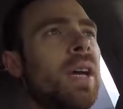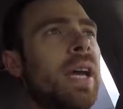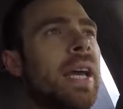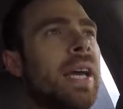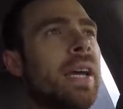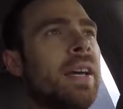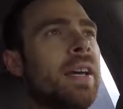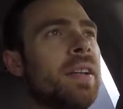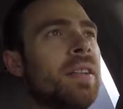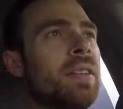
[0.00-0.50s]

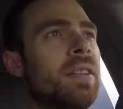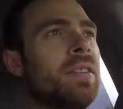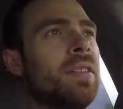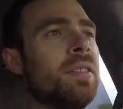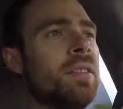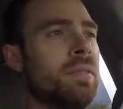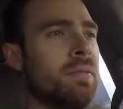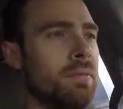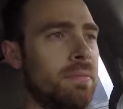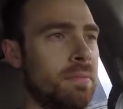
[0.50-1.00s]
and
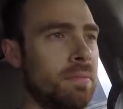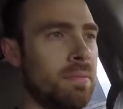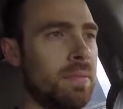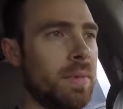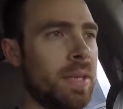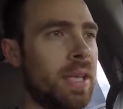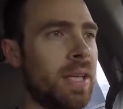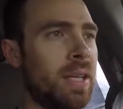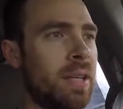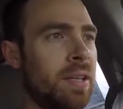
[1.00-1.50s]

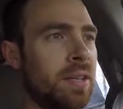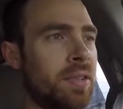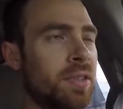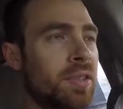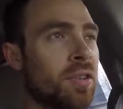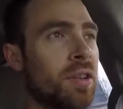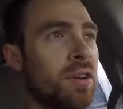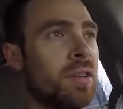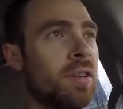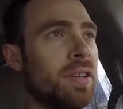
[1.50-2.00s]
it is
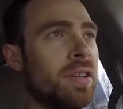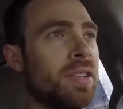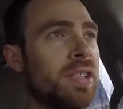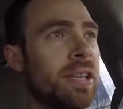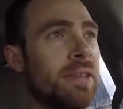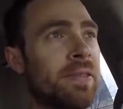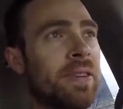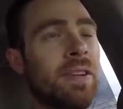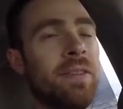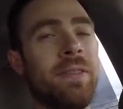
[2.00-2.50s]
currently
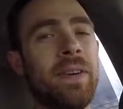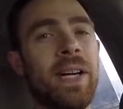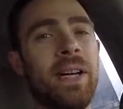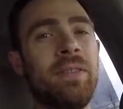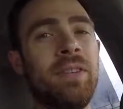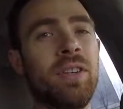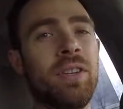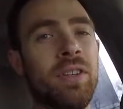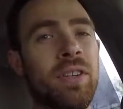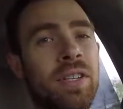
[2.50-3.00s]

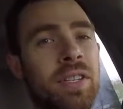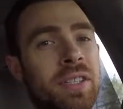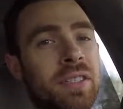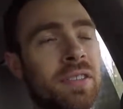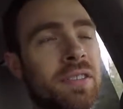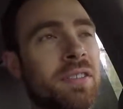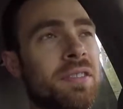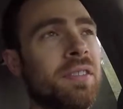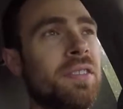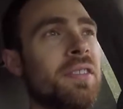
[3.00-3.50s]
75 degrees